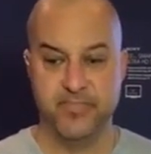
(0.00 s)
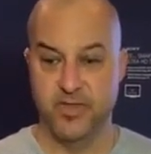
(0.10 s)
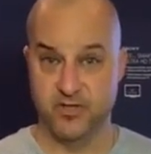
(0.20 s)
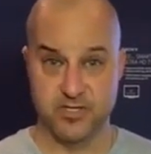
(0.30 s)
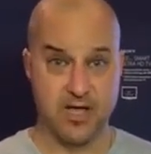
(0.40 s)

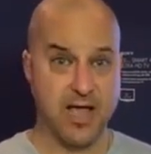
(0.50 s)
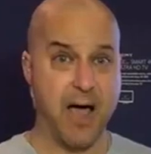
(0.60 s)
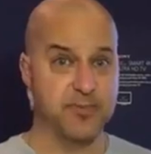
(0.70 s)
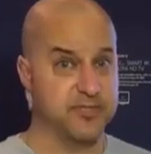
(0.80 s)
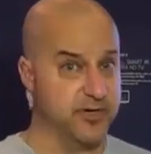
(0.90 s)
There's an
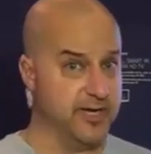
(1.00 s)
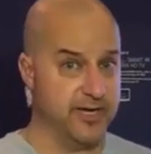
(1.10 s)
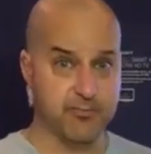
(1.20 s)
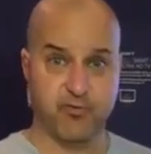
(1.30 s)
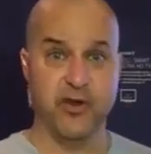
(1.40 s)
opportunity
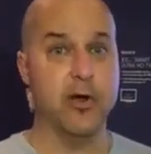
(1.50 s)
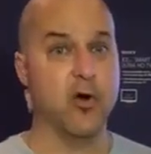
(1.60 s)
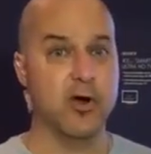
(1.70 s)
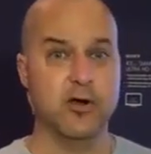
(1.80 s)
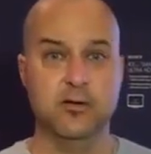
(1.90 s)
to
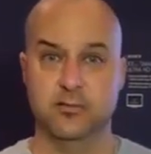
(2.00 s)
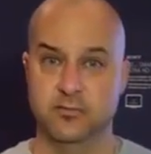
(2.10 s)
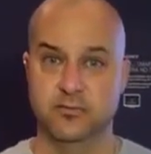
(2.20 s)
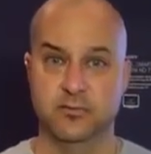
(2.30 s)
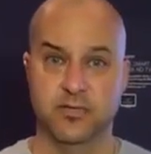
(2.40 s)
pre-order.
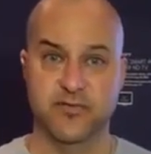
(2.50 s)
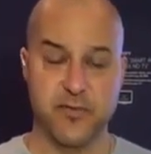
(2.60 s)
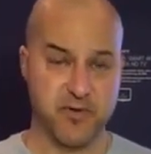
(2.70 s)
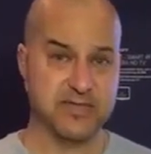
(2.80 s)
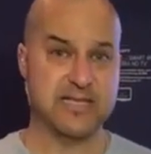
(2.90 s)
If you
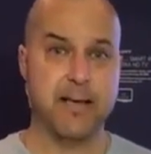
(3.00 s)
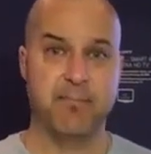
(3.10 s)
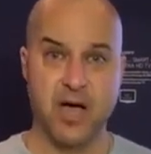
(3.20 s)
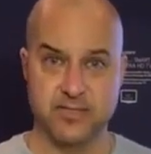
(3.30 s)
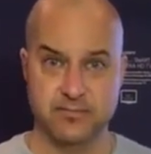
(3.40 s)
press that
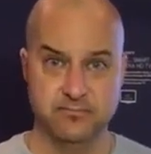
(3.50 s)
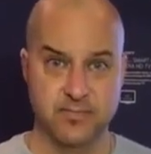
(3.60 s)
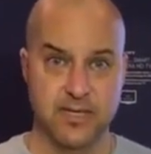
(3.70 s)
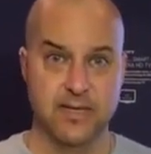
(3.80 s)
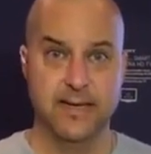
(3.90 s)
button,
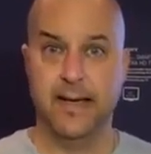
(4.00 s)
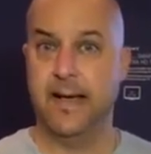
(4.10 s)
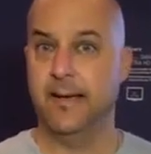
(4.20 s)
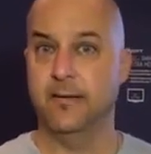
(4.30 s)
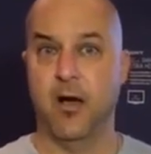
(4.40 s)

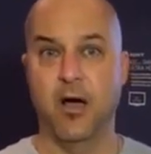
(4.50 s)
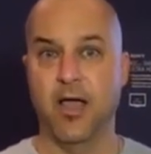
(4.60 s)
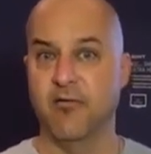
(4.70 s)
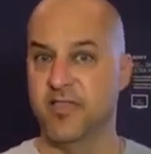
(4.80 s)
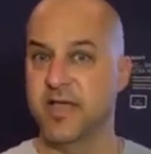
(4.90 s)

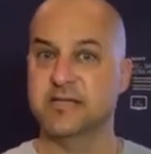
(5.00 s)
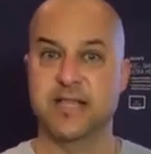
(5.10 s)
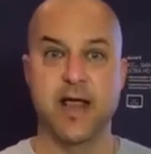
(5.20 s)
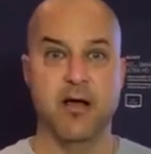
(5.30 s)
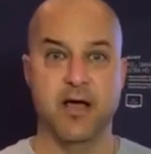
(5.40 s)
everything's
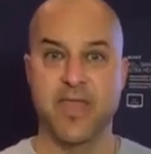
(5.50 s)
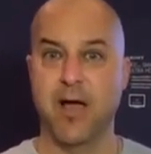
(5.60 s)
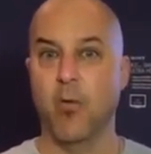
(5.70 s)
there on that